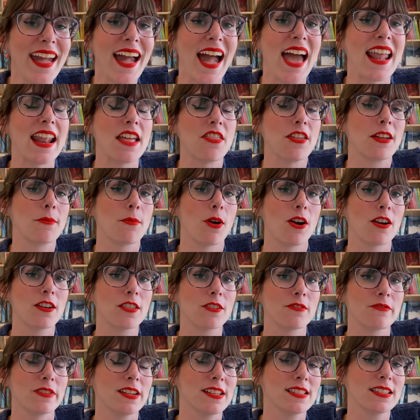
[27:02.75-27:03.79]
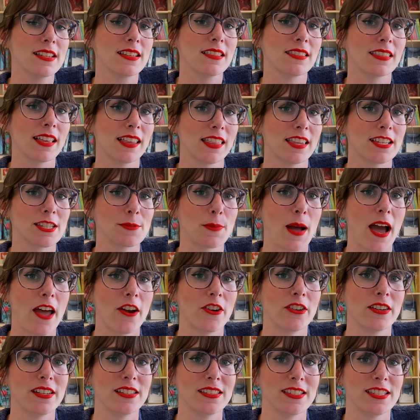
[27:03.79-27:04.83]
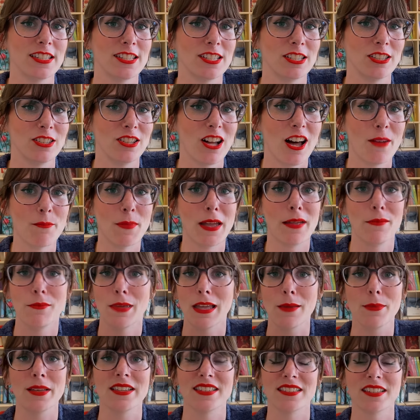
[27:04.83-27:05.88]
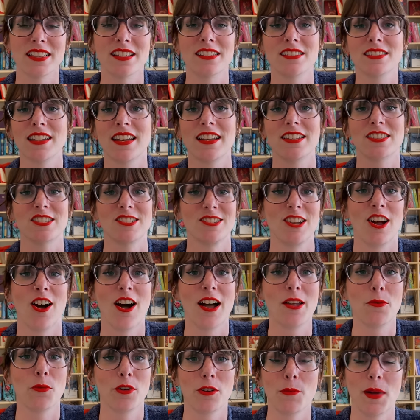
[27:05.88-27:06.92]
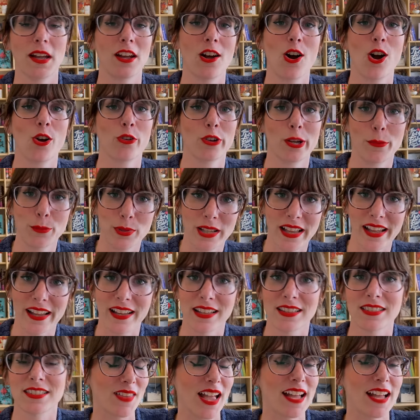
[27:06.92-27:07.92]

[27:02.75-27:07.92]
And I think part of the reason that this pattern is still on my maybes list and it's not one of my concrete plans,